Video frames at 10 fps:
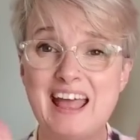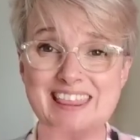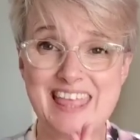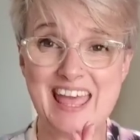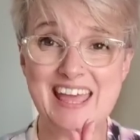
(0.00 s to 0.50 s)

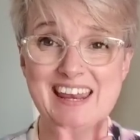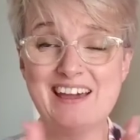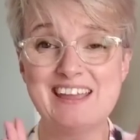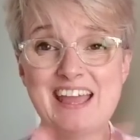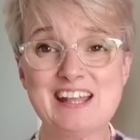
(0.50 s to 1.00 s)
And then
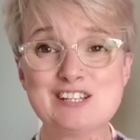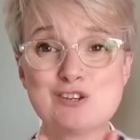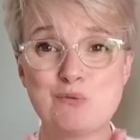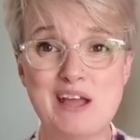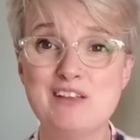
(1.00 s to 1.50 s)
I get
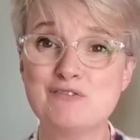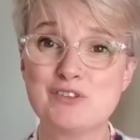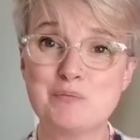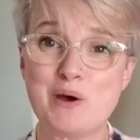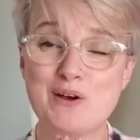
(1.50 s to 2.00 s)
to wait
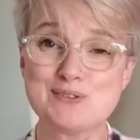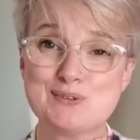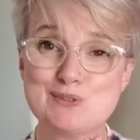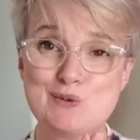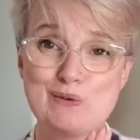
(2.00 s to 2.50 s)
for the
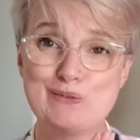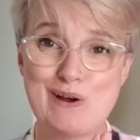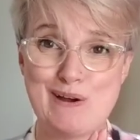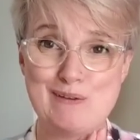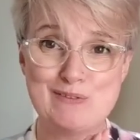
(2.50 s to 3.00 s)
parcel to
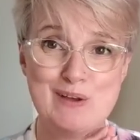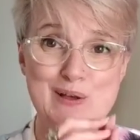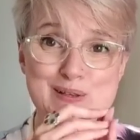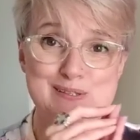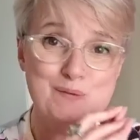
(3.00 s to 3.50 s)
arrive.
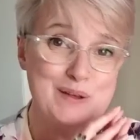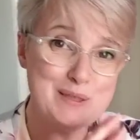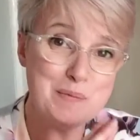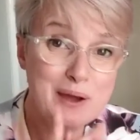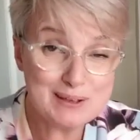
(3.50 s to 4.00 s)
So when
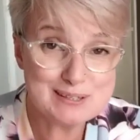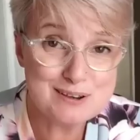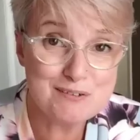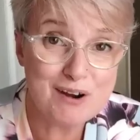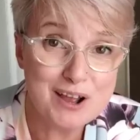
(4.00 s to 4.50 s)
the
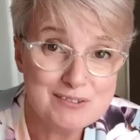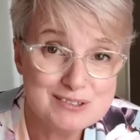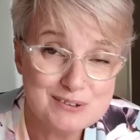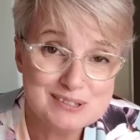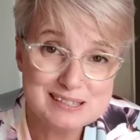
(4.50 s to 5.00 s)
parcel
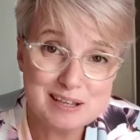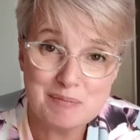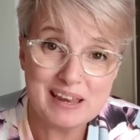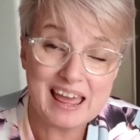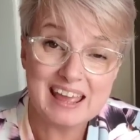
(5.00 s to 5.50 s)
arrives, you'll see
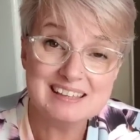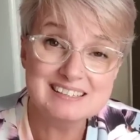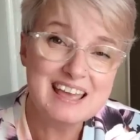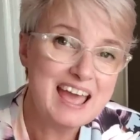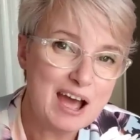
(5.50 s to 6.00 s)
me
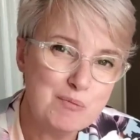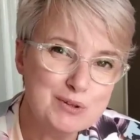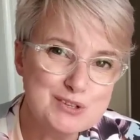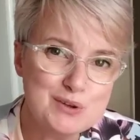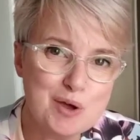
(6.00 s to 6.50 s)
next and
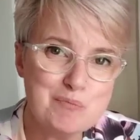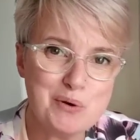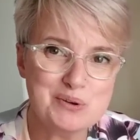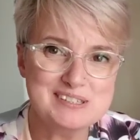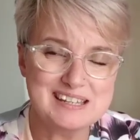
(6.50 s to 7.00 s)
we'll do an
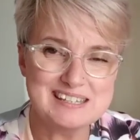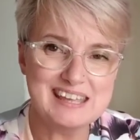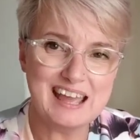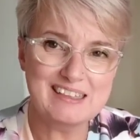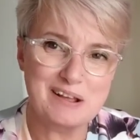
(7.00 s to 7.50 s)
unboxing
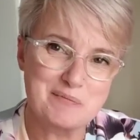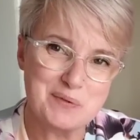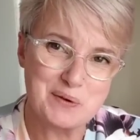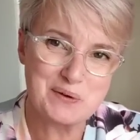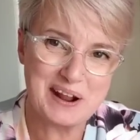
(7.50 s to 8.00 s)
together.
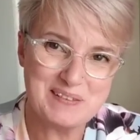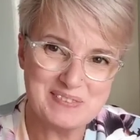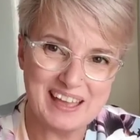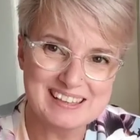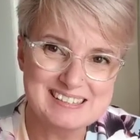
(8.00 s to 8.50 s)
All right,
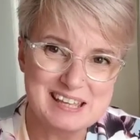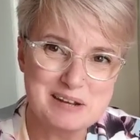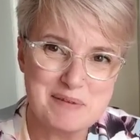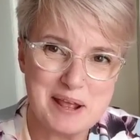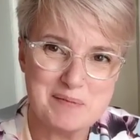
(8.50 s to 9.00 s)
I'll see you
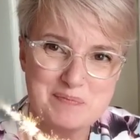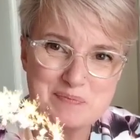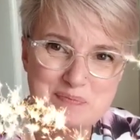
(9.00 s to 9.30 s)
in a bit.